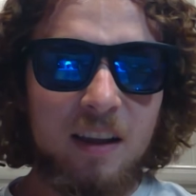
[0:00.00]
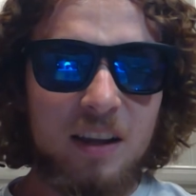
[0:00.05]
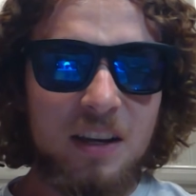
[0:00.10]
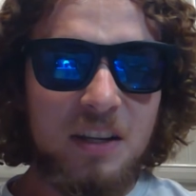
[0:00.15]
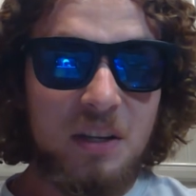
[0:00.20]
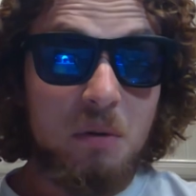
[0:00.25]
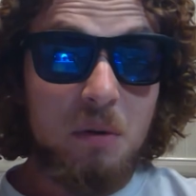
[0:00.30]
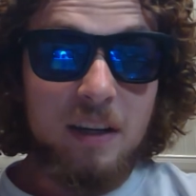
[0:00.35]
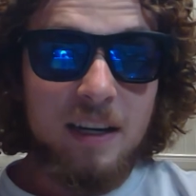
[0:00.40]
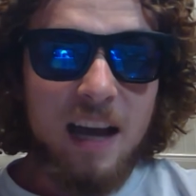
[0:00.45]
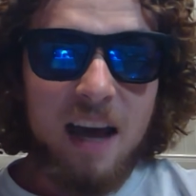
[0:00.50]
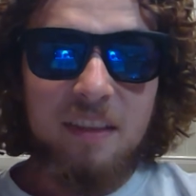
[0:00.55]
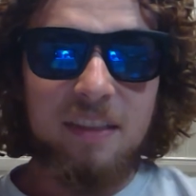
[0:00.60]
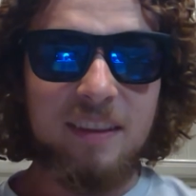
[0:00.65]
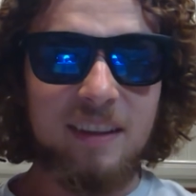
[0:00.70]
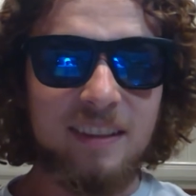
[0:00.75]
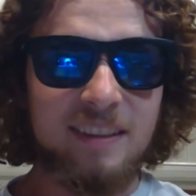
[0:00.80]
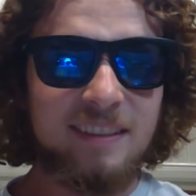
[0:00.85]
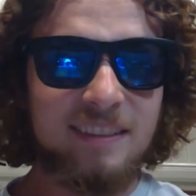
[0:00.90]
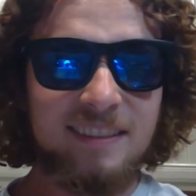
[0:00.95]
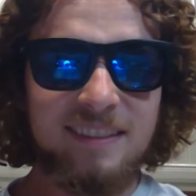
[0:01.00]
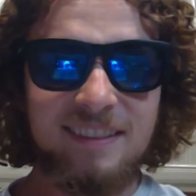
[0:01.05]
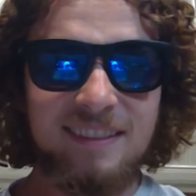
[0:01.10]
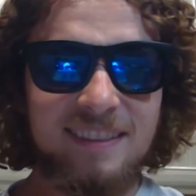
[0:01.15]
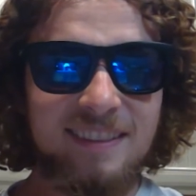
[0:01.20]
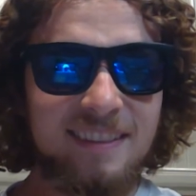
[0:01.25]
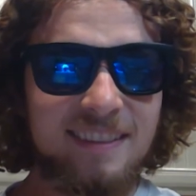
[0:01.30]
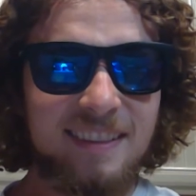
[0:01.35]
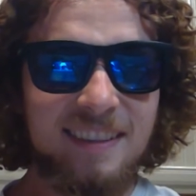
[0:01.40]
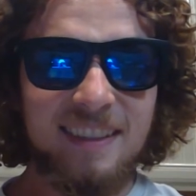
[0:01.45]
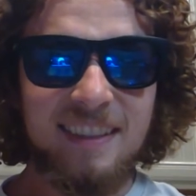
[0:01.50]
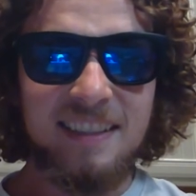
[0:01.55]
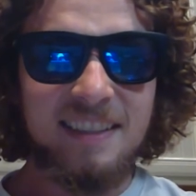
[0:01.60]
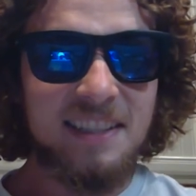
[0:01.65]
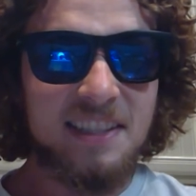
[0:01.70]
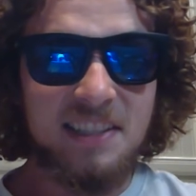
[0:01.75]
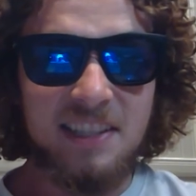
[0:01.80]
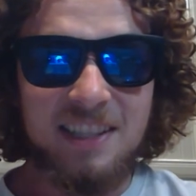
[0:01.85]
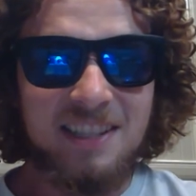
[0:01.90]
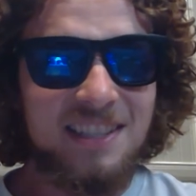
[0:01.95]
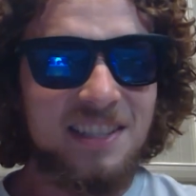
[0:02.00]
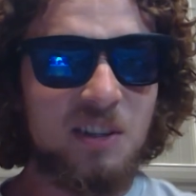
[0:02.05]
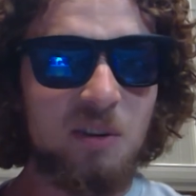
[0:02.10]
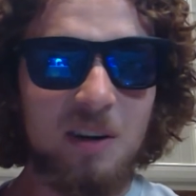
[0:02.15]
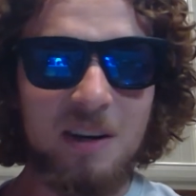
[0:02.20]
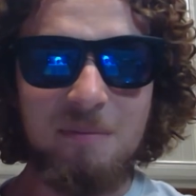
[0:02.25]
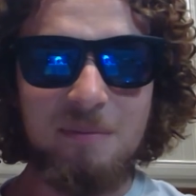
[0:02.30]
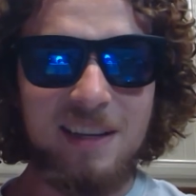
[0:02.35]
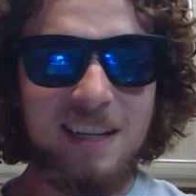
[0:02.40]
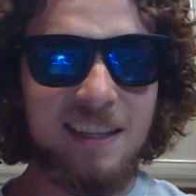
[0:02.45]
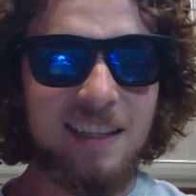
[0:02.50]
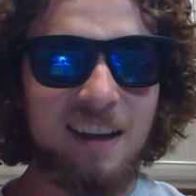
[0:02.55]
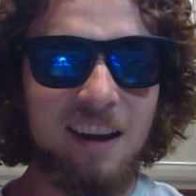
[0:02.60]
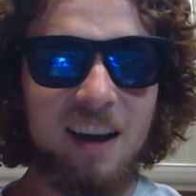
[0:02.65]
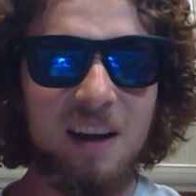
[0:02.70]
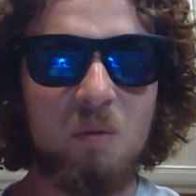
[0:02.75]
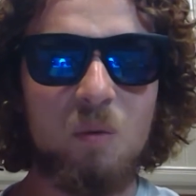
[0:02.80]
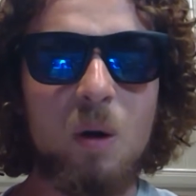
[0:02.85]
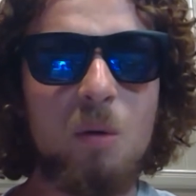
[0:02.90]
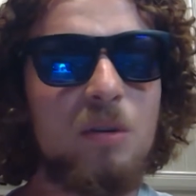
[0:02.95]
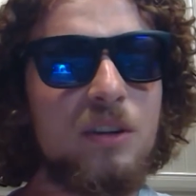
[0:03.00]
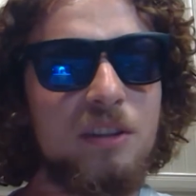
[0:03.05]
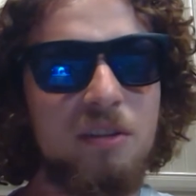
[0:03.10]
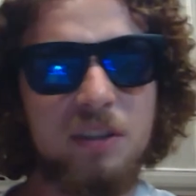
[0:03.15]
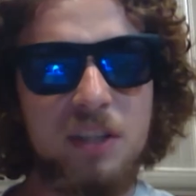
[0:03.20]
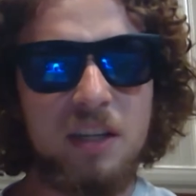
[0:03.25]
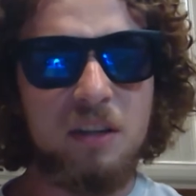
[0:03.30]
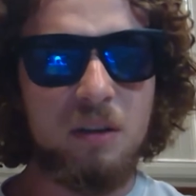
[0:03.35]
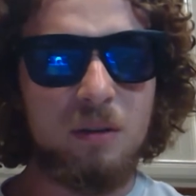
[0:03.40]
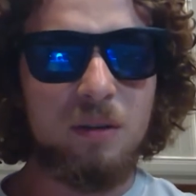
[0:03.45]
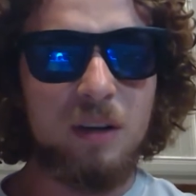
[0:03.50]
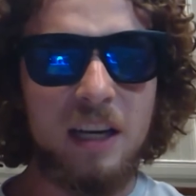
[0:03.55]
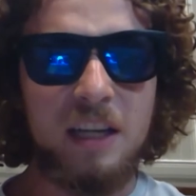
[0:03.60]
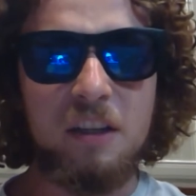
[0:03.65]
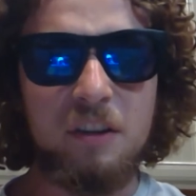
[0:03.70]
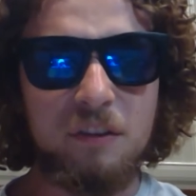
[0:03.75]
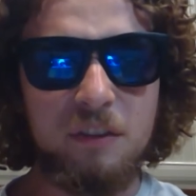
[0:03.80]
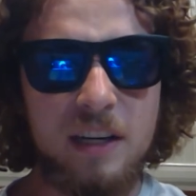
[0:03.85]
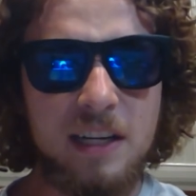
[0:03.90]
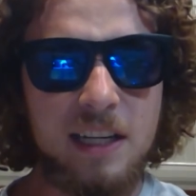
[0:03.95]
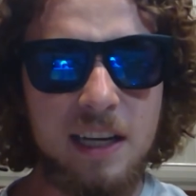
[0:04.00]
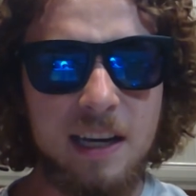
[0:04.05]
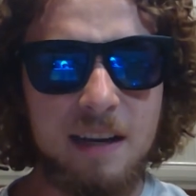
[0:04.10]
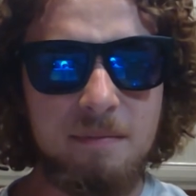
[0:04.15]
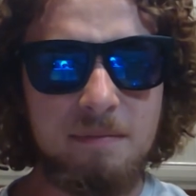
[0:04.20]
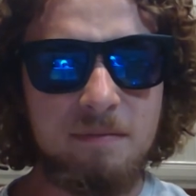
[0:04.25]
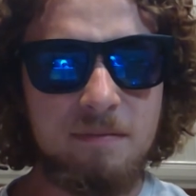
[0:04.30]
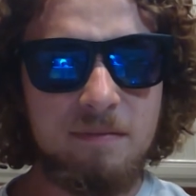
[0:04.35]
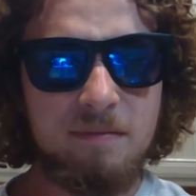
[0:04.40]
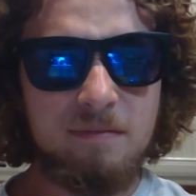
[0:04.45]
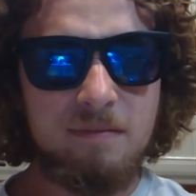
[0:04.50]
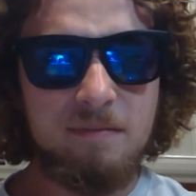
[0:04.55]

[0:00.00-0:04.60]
doing nothing, just enjoying being God, what would you do in your free time?